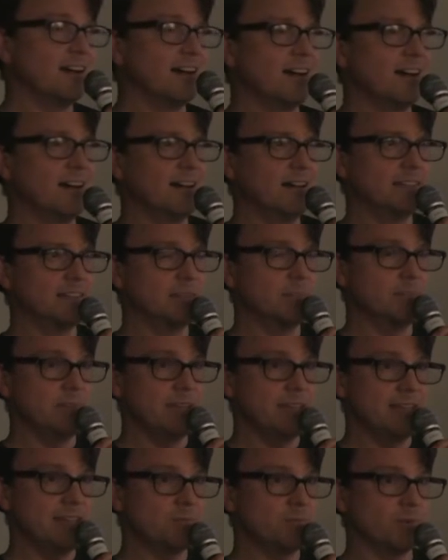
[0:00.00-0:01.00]
Uh, the
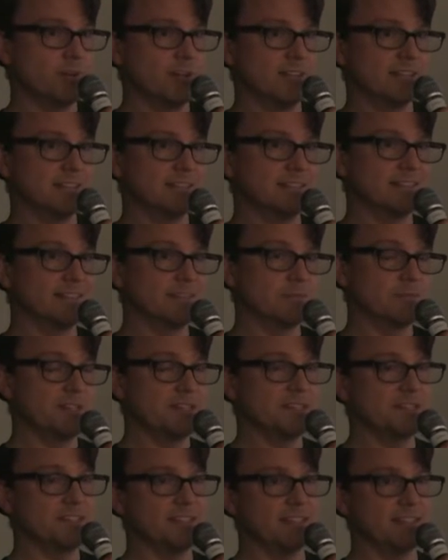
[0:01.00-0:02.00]
main one that we
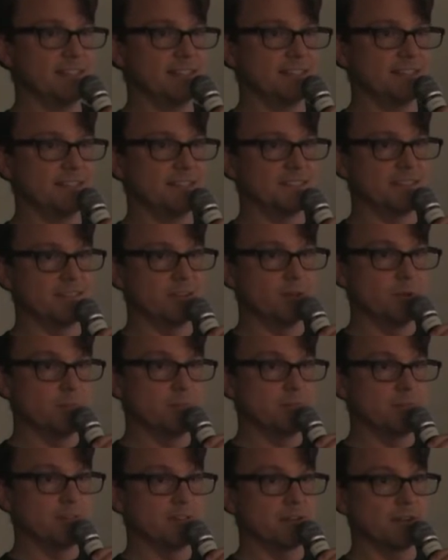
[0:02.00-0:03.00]
see is that
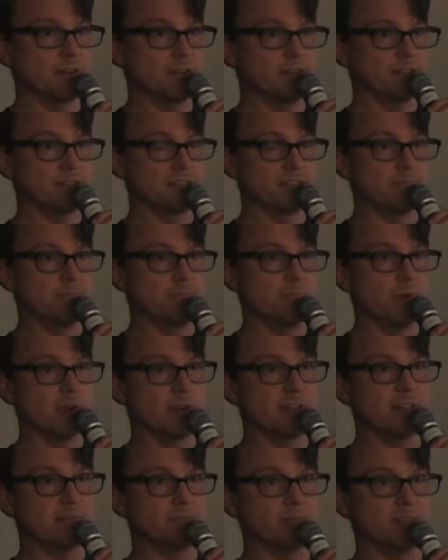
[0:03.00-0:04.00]
OpenBazaar uses a
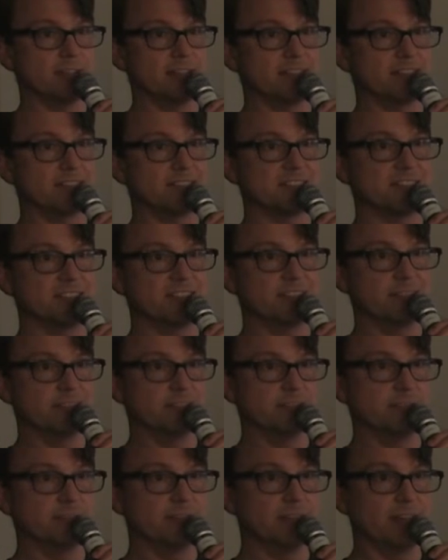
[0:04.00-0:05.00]
marketplace
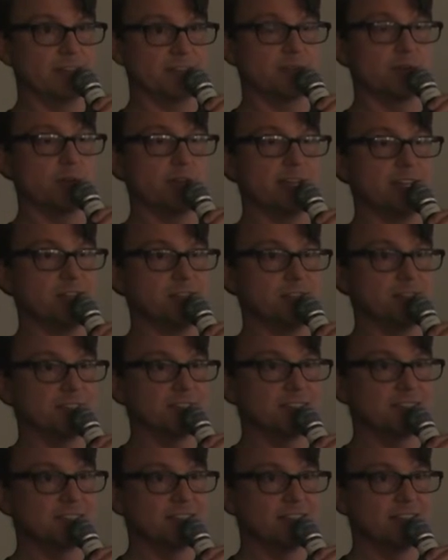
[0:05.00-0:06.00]
of escrow
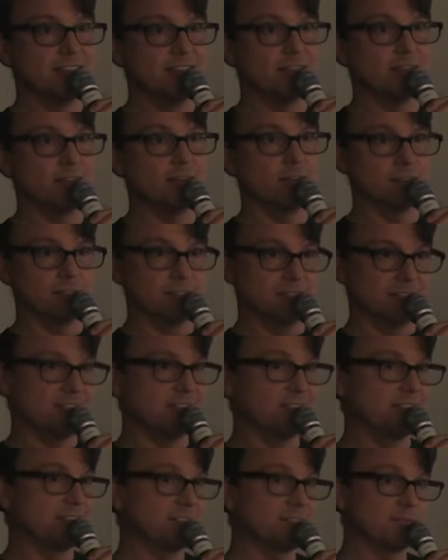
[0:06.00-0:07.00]
agents, or at least
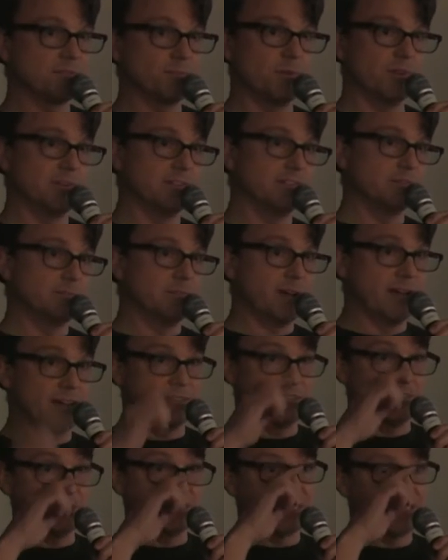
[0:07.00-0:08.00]
that's one of the
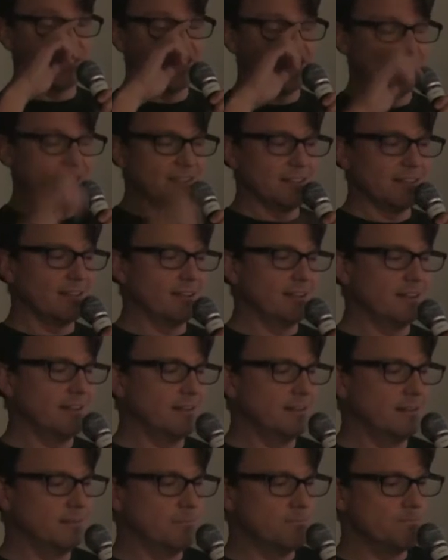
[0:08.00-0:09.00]
models
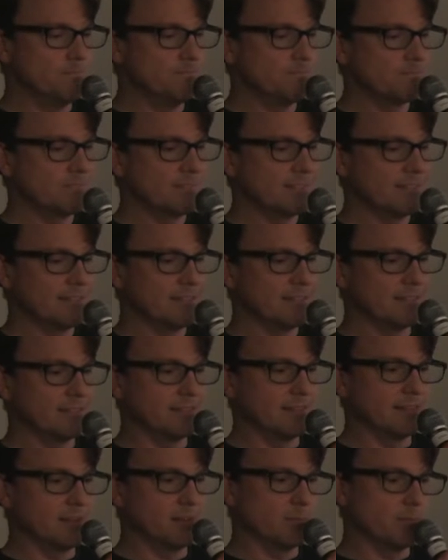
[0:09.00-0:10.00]
um, that
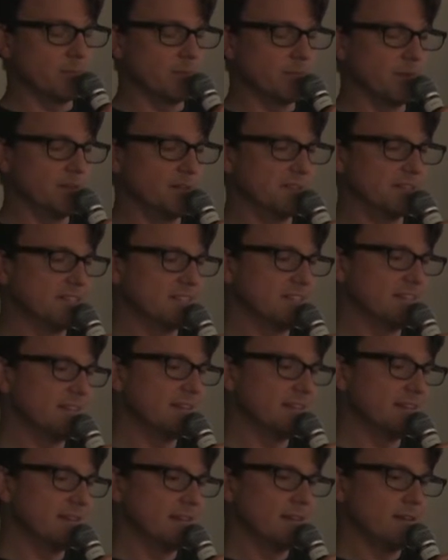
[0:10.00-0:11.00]
they're proposing.
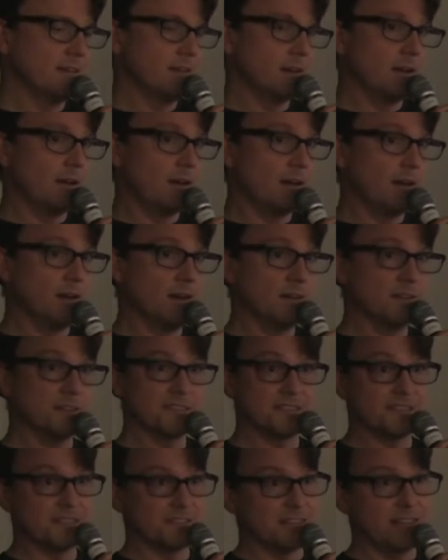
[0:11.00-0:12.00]

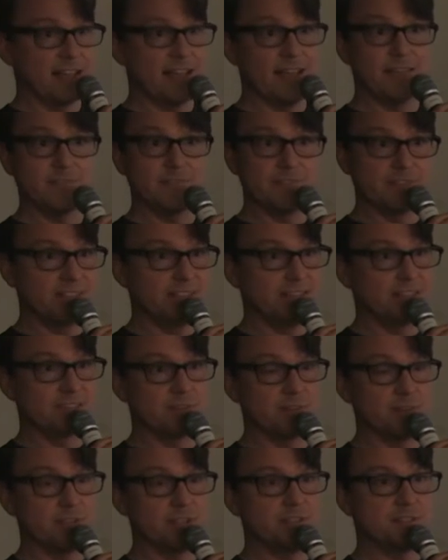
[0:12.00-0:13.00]
Ours doesn't have any
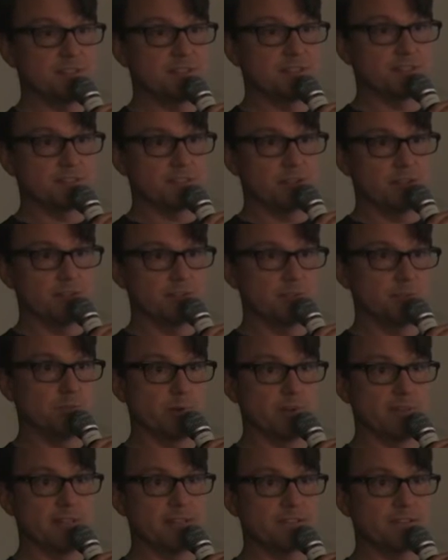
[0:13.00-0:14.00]
escrow agents, it's all
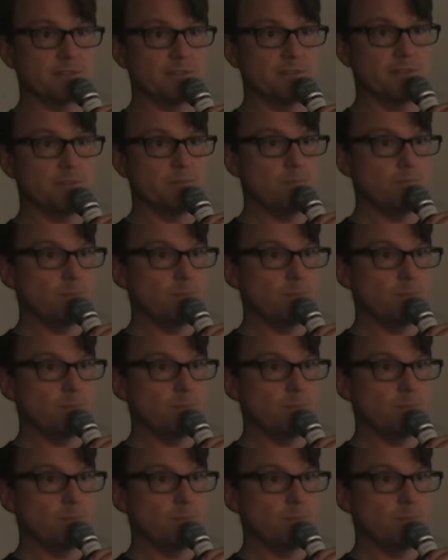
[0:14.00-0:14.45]
two-party escrow.